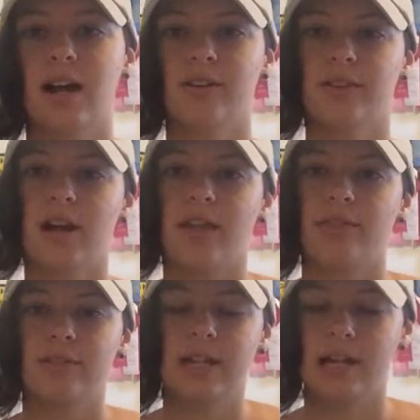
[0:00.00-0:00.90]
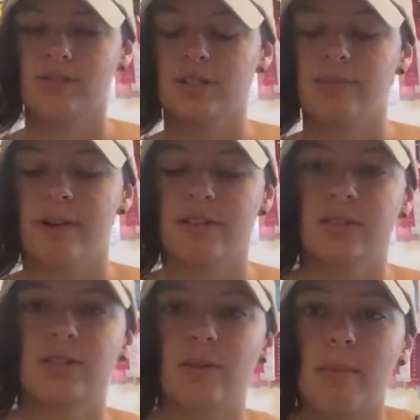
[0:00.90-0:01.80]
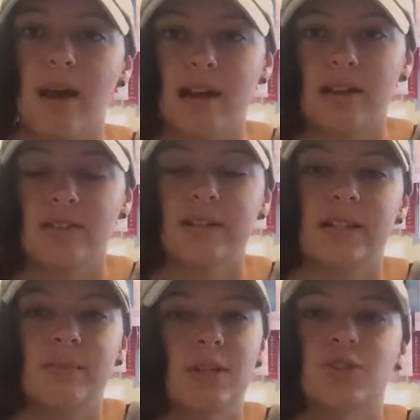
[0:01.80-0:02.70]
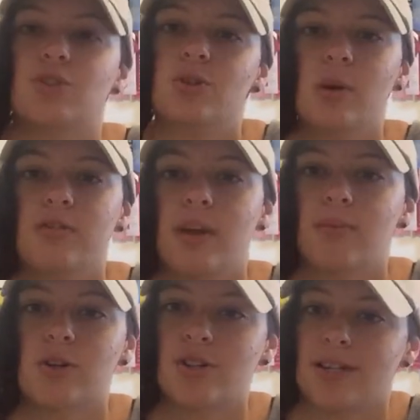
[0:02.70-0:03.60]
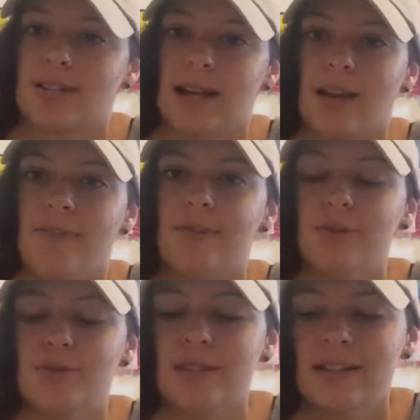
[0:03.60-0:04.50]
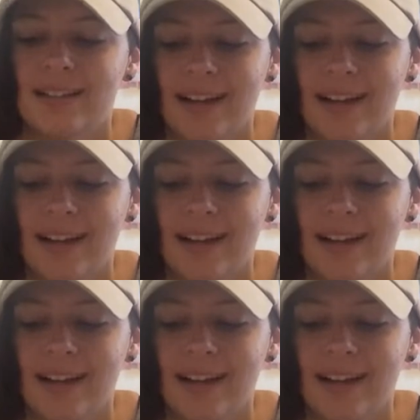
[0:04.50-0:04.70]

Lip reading: I only got 3 responses, so I'm not going to read them because 2 of them were just I love yous,